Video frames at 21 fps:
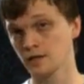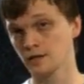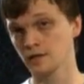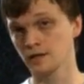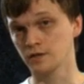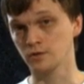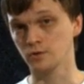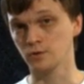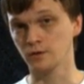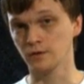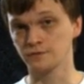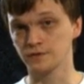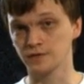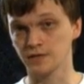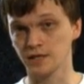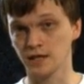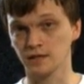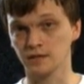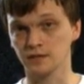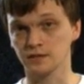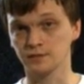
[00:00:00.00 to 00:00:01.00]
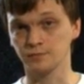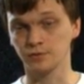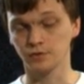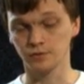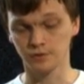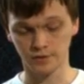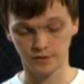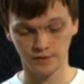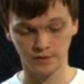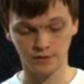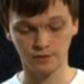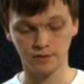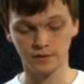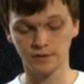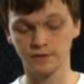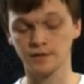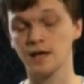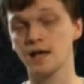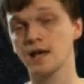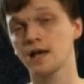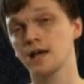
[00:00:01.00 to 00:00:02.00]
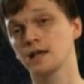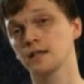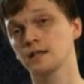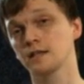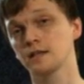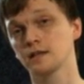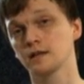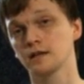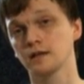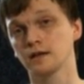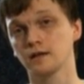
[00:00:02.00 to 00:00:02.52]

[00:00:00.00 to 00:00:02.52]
the UFC Undisputed series and